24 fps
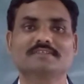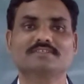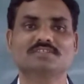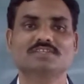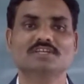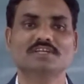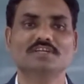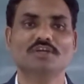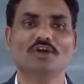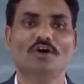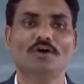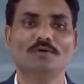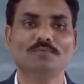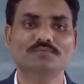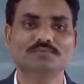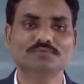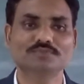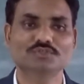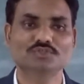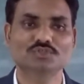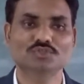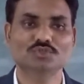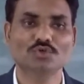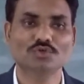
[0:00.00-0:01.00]
Study
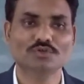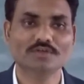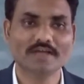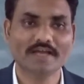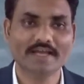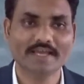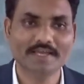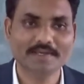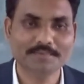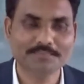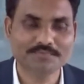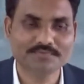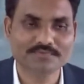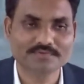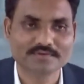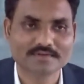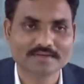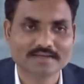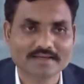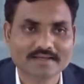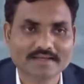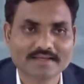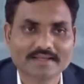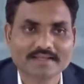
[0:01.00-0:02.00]
of
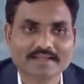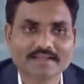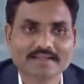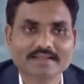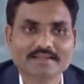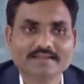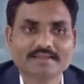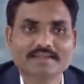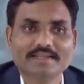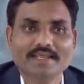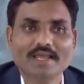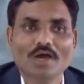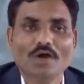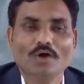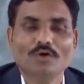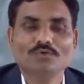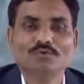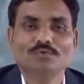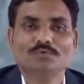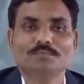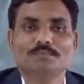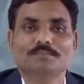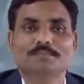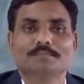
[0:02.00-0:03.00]
genotypes, they
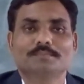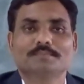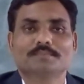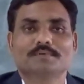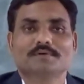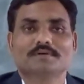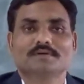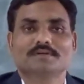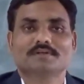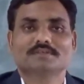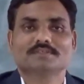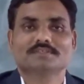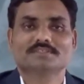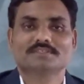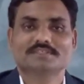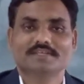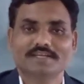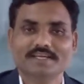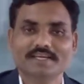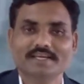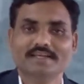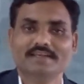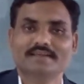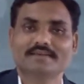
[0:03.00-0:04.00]
have
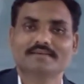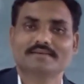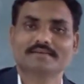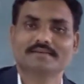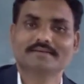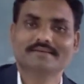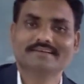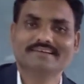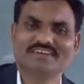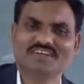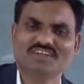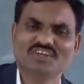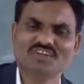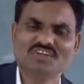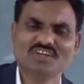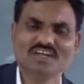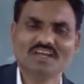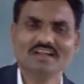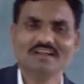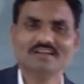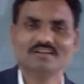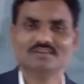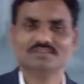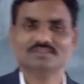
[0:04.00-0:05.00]
studied
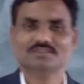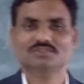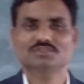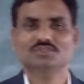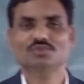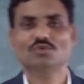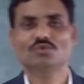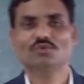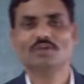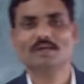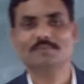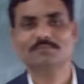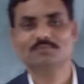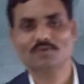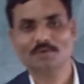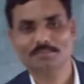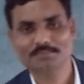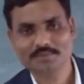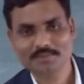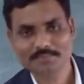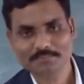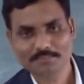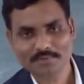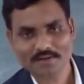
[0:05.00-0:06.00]
detailed genotypes
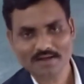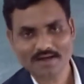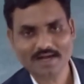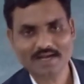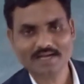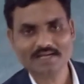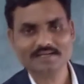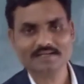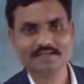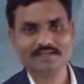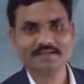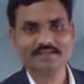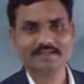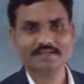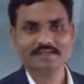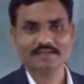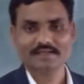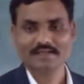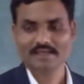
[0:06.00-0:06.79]
of the plant